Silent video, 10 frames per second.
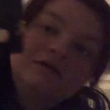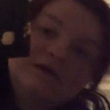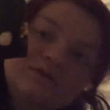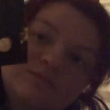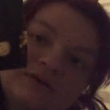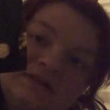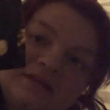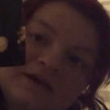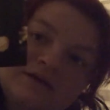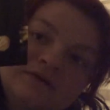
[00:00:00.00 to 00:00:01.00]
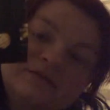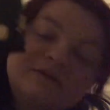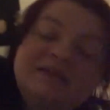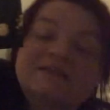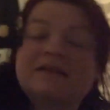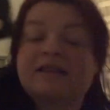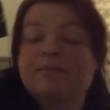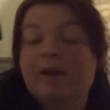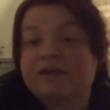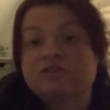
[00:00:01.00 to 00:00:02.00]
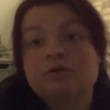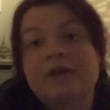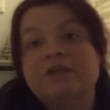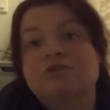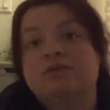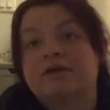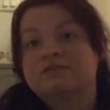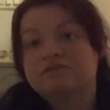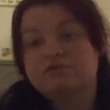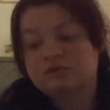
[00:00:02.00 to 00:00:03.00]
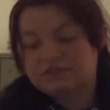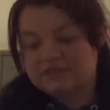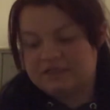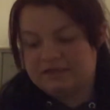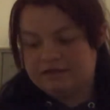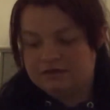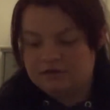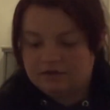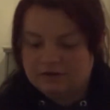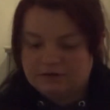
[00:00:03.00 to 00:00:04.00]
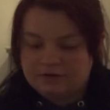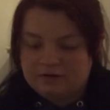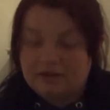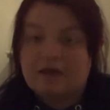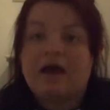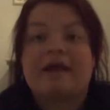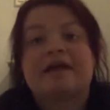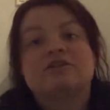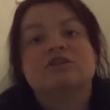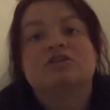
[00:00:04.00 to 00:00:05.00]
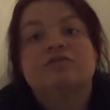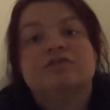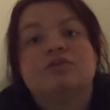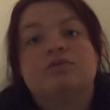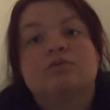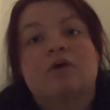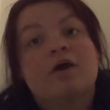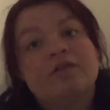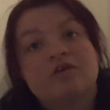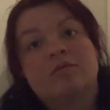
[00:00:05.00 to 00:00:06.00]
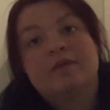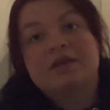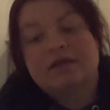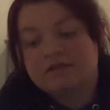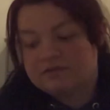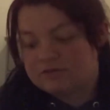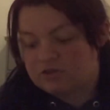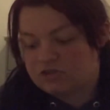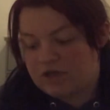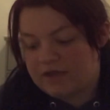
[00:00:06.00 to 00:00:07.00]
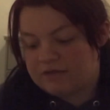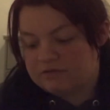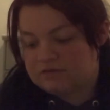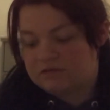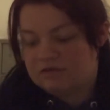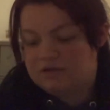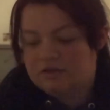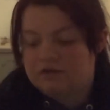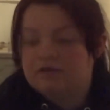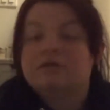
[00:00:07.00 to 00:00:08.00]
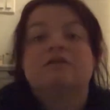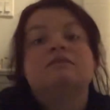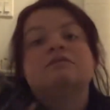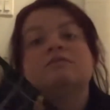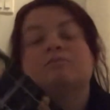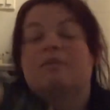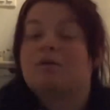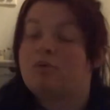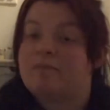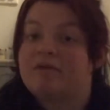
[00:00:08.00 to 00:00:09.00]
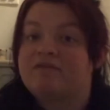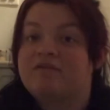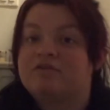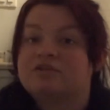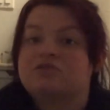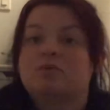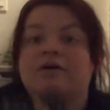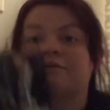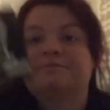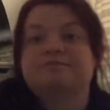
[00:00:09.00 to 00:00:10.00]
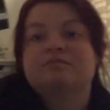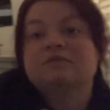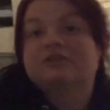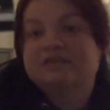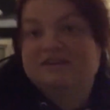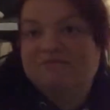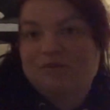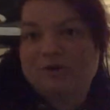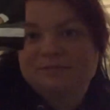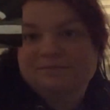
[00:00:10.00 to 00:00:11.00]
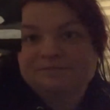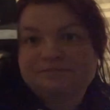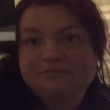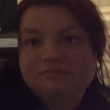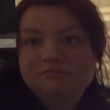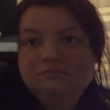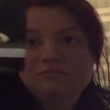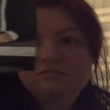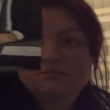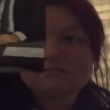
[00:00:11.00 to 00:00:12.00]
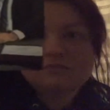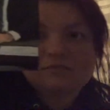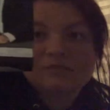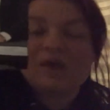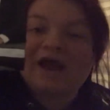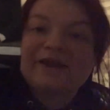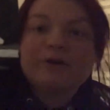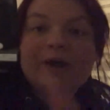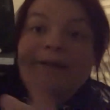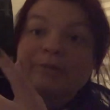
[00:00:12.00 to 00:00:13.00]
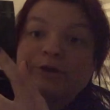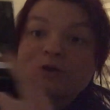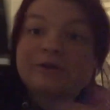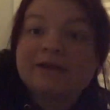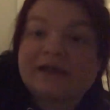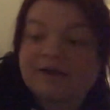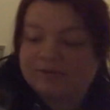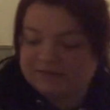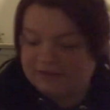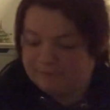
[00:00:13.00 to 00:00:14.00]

Right there. He sadly passed away in 2014. I got to interview other comedians, such as one of my favorites as well, Steve Martin. I know I'm the good-looking guy right there.